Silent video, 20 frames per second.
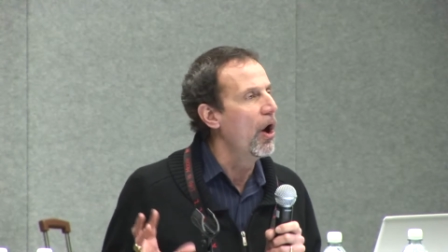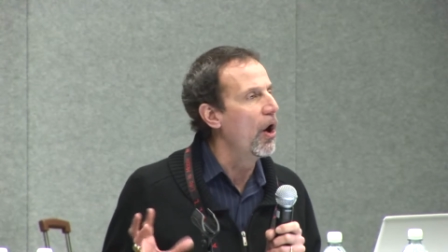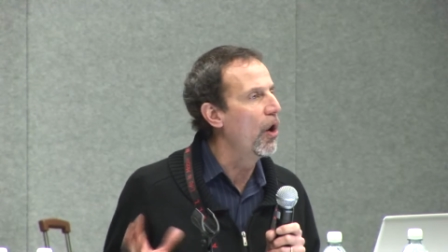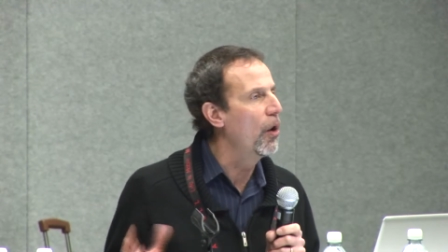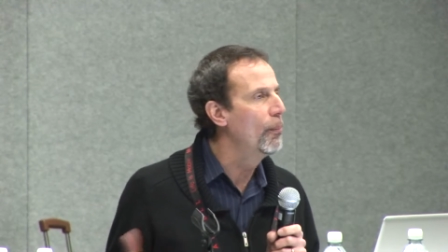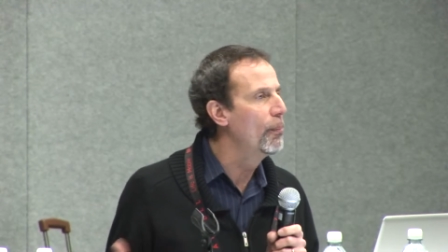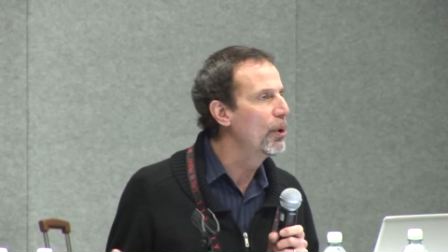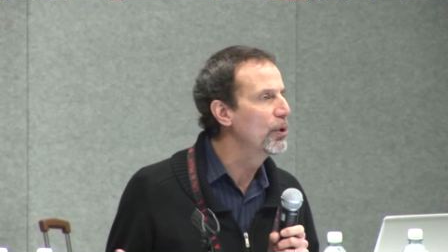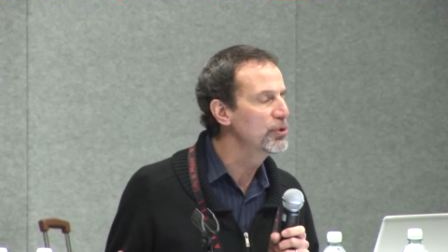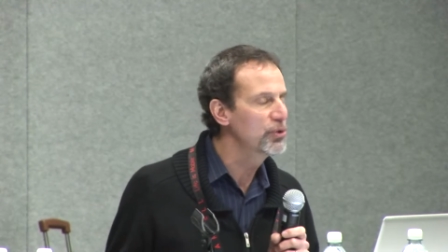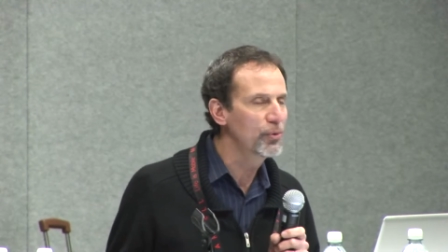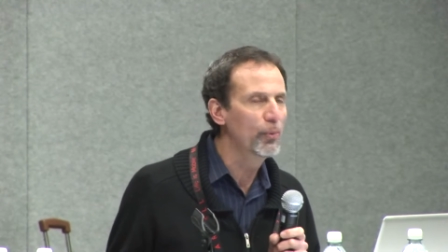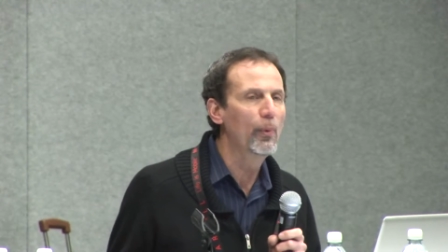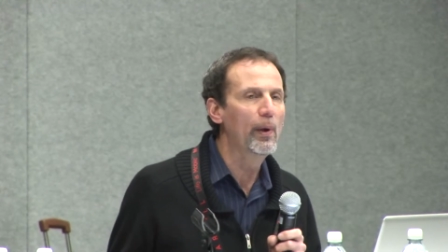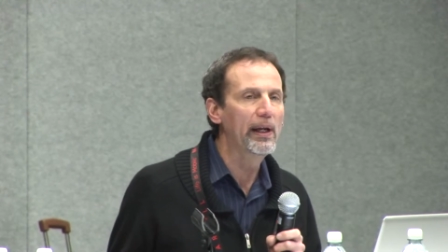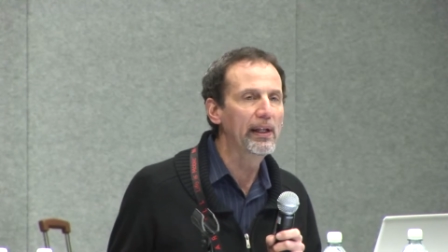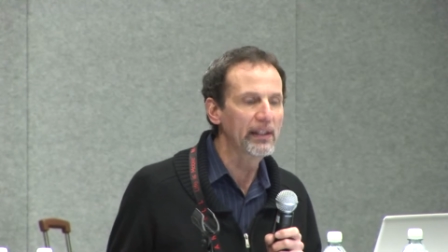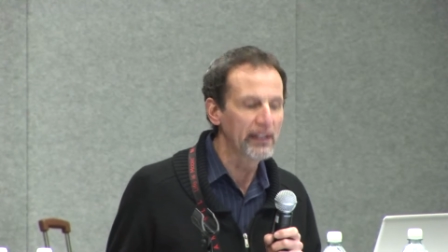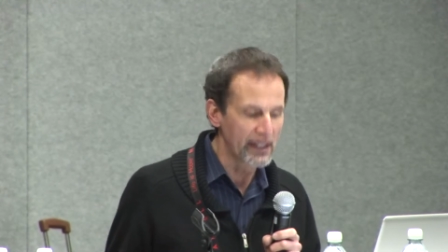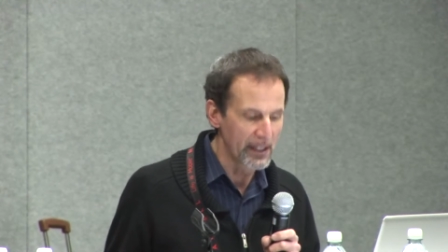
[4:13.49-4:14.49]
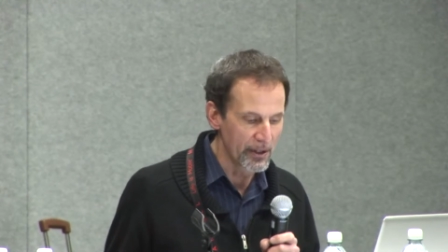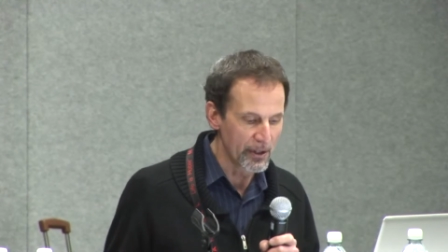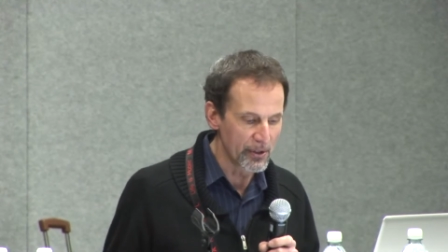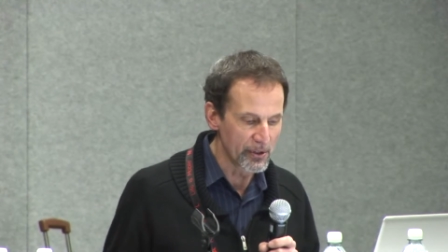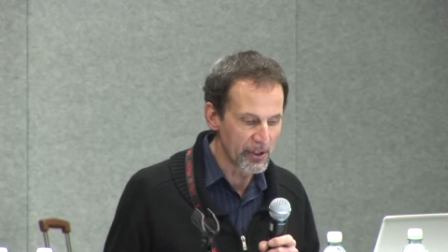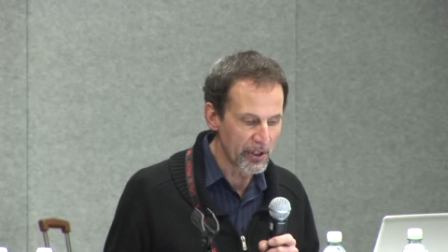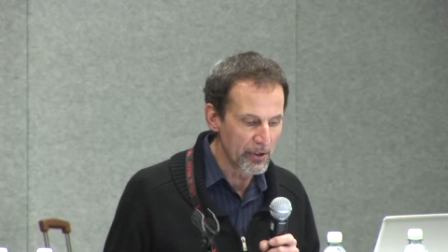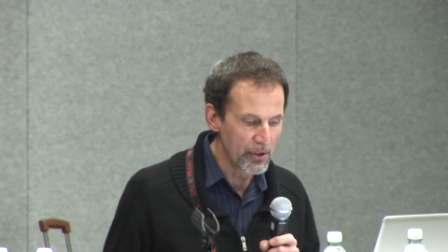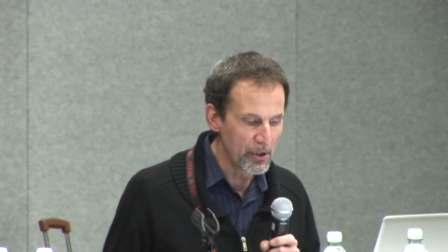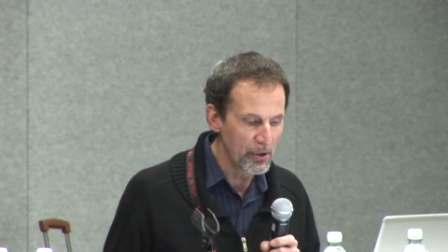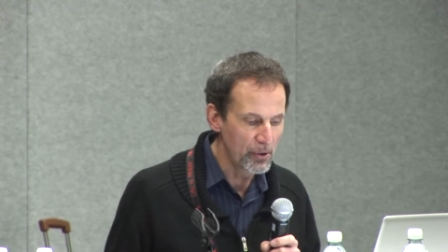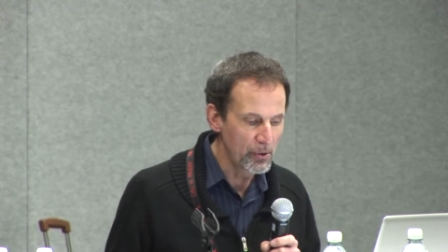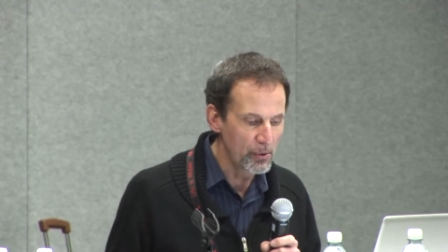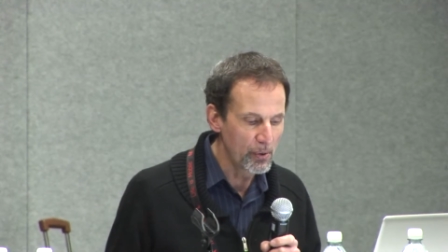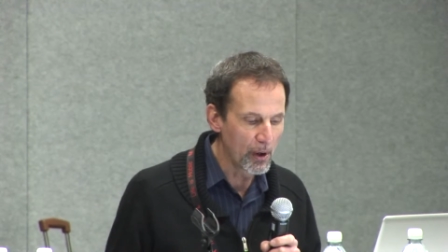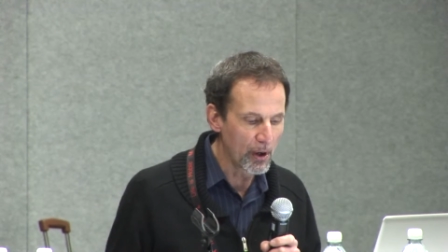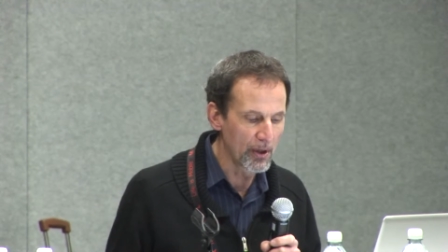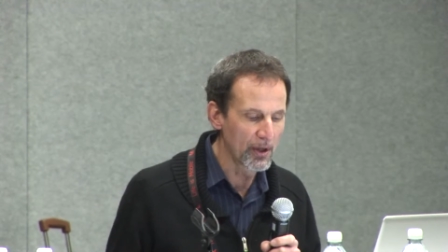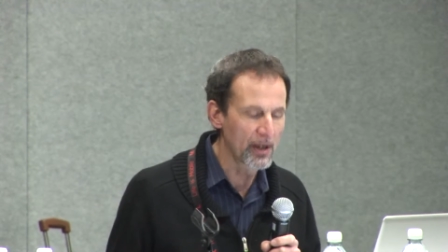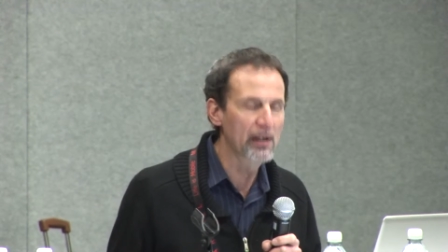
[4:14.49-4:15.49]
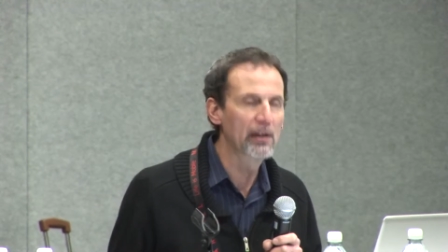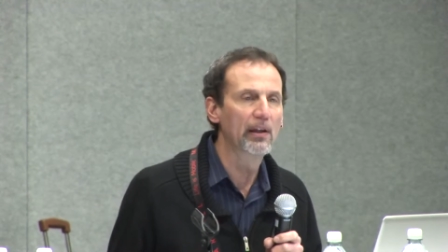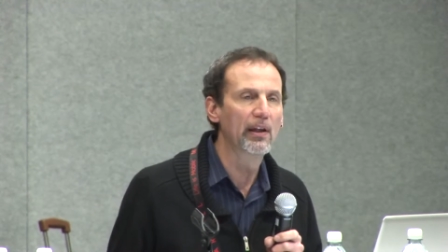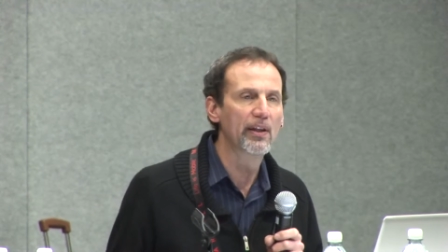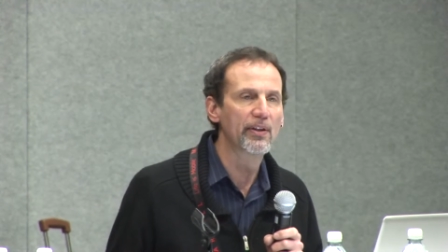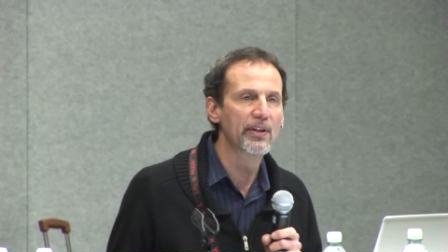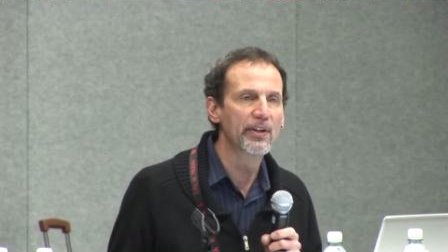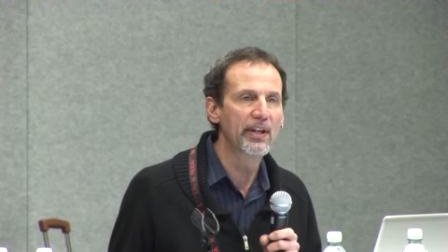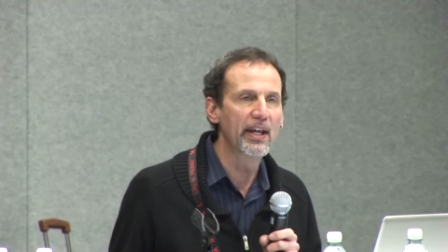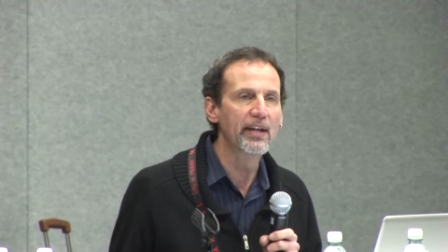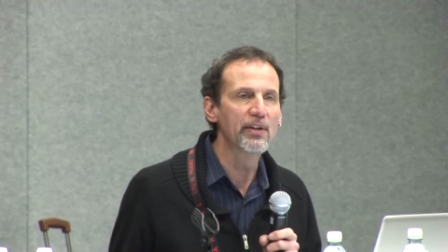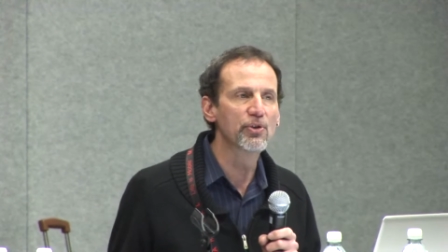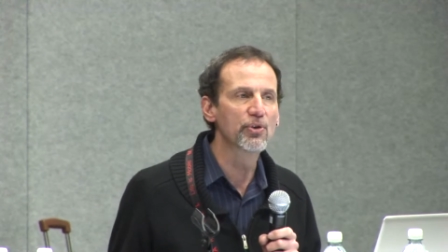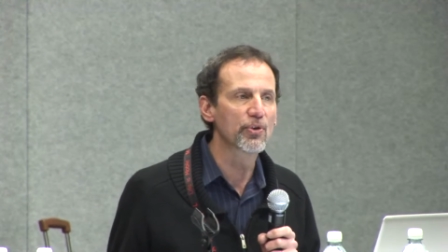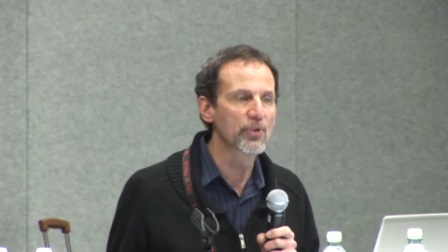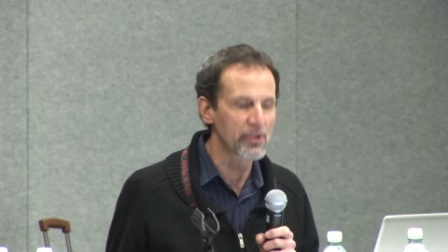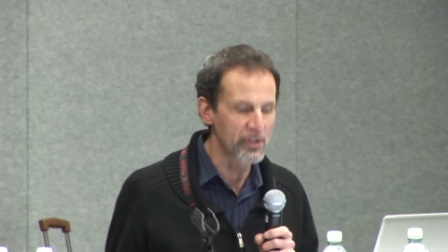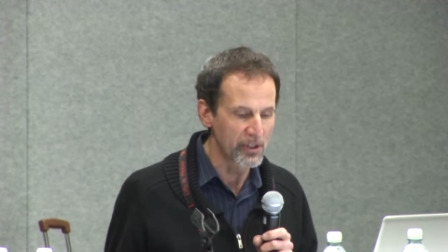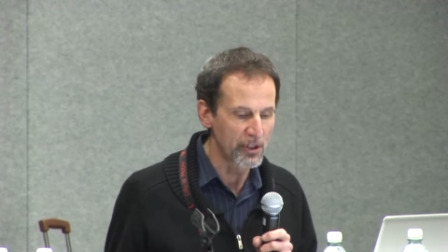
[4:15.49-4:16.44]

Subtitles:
Almost weekly, there's a new article on the dangers